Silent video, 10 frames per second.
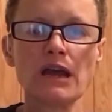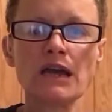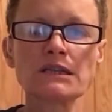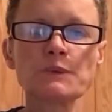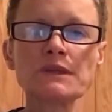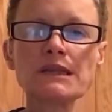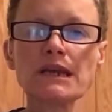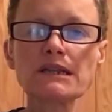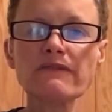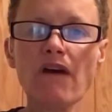as we
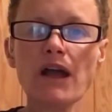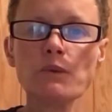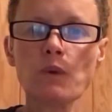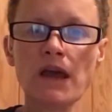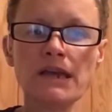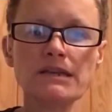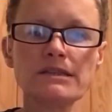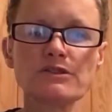seek to find ways